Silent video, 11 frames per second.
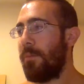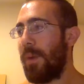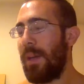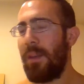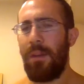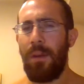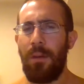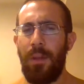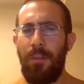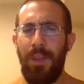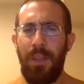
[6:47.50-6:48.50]
But
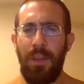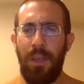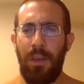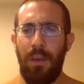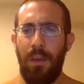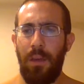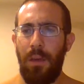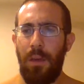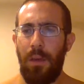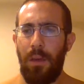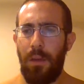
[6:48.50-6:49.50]
I mean, like,
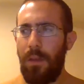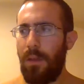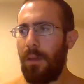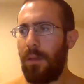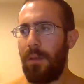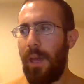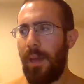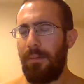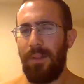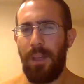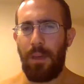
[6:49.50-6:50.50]
yeah,
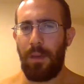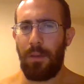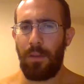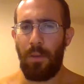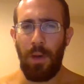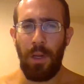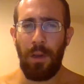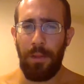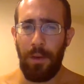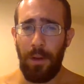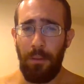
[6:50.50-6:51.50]
like 20 to
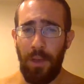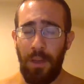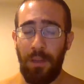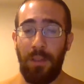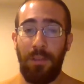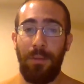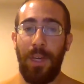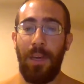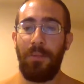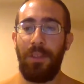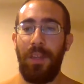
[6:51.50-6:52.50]
30 minutes 2
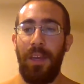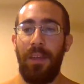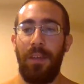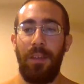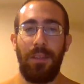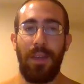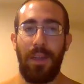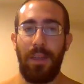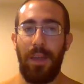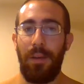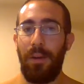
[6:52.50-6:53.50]
times a day is not
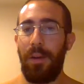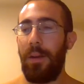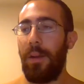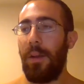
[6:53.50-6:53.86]
that hard